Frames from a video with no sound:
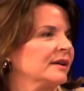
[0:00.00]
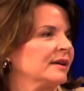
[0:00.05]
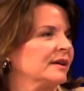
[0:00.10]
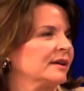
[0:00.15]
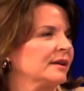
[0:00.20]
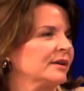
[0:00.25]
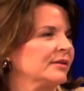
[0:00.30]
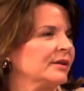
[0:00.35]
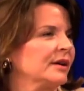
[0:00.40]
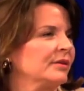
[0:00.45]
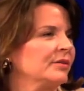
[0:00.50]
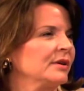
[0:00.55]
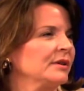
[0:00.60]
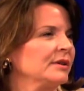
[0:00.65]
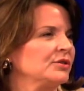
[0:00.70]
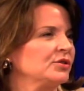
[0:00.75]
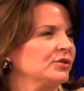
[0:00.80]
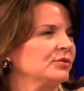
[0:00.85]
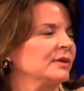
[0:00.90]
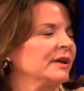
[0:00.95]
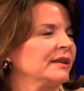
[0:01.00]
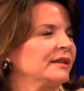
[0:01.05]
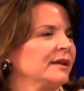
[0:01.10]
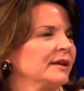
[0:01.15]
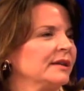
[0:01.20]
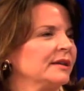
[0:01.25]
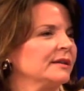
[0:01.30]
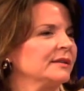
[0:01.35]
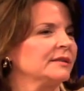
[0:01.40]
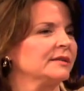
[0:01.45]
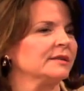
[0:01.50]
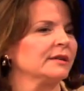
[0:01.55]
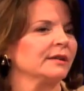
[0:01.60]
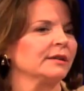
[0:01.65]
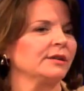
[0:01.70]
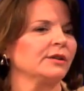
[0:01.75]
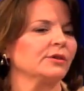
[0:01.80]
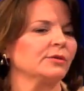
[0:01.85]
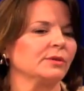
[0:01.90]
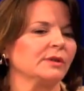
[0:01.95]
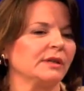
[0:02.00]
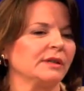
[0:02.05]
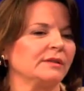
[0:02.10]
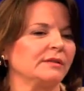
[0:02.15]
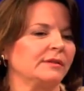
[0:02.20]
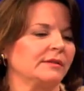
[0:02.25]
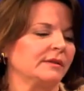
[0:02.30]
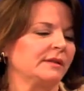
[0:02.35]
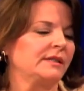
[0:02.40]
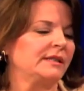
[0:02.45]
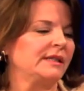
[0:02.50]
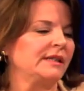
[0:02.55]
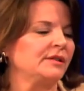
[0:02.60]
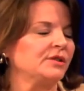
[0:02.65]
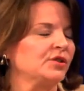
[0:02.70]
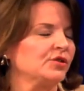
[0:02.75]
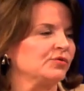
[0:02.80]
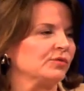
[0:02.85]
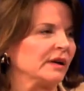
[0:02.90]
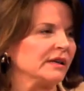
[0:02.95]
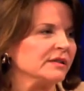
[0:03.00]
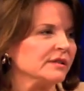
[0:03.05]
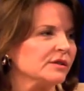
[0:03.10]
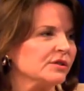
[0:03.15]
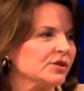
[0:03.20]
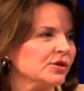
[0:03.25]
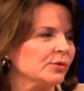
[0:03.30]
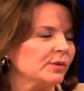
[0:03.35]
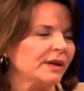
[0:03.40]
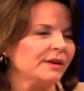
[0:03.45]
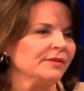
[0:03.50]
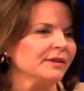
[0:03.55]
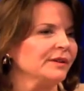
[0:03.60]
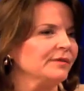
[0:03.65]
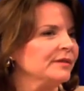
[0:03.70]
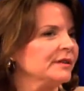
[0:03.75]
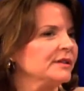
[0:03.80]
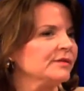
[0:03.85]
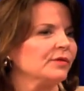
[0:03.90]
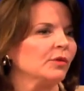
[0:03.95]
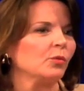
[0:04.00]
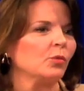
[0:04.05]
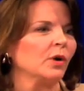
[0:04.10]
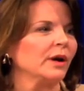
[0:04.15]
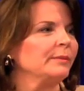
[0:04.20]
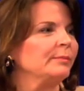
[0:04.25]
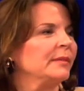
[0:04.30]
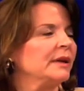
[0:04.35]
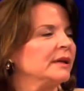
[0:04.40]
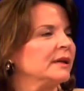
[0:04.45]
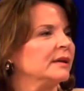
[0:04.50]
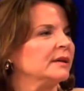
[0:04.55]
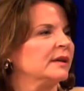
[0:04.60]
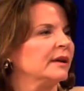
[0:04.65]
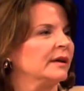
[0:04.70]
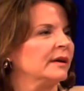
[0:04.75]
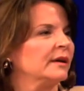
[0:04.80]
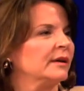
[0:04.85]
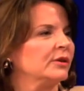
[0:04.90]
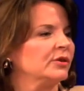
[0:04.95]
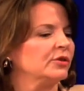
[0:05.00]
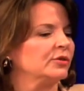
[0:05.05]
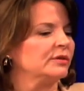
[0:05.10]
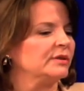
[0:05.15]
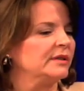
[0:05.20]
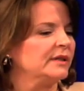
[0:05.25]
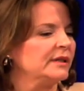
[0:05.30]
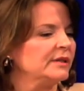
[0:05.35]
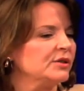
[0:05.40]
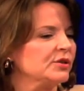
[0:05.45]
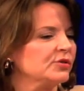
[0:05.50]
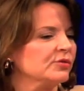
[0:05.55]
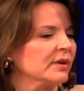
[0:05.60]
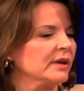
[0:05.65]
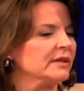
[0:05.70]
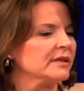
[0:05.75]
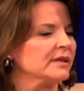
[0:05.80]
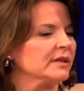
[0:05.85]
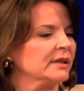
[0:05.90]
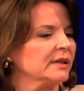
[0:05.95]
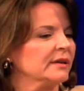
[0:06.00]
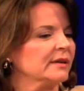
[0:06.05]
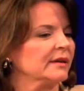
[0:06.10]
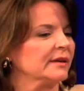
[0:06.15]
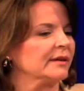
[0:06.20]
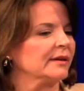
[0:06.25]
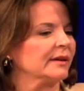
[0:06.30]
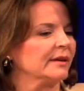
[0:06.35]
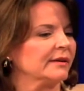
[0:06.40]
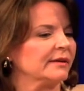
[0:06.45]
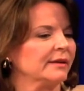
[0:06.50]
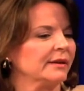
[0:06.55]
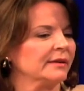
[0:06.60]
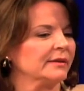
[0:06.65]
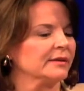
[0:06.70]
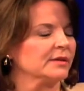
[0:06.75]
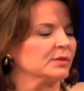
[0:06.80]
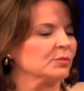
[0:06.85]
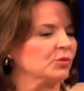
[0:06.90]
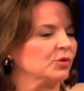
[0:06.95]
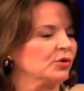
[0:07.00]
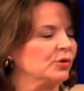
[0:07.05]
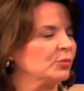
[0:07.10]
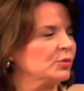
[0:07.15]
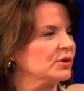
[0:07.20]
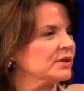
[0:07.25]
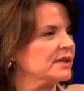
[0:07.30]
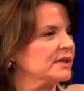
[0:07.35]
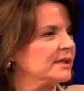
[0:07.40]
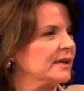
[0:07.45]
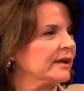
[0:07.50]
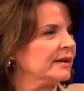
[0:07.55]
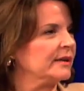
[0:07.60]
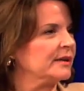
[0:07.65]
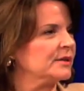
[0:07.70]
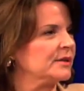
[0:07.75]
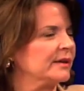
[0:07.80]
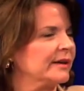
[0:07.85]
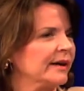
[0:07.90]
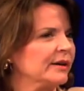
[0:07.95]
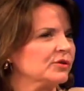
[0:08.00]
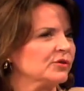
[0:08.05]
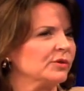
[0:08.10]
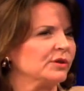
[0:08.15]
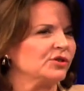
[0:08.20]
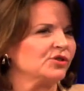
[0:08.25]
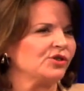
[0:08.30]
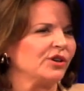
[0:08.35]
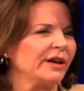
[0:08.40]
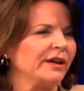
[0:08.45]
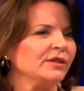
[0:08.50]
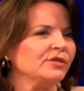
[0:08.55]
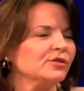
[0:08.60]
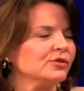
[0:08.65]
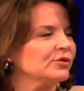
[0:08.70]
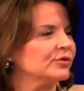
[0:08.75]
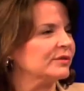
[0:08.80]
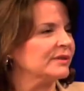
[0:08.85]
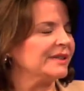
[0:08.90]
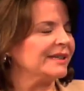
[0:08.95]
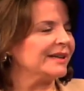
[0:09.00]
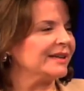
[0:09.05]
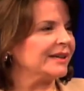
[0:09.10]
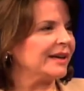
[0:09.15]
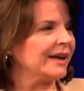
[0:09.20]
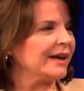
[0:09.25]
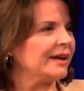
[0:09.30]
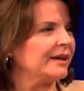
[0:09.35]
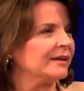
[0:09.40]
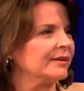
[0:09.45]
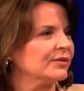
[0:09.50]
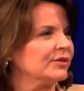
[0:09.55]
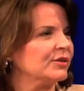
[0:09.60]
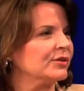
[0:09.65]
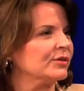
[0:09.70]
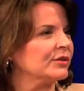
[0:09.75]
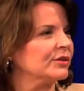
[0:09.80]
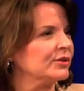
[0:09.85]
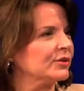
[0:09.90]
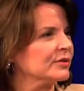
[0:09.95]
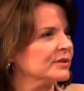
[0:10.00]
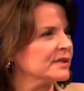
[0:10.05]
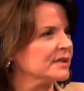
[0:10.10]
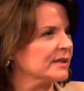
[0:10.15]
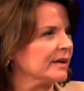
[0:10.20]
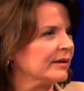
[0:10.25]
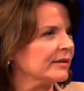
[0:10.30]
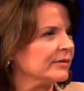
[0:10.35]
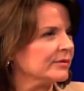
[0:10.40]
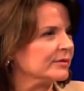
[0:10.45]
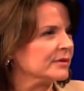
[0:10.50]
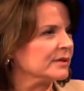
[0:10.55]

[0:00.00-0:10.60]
I really do. I think it, it de-stresses you, even if it's for 1 minute. You're de-stressing. I think there's more and more studies that actually changes your DNA and your cells.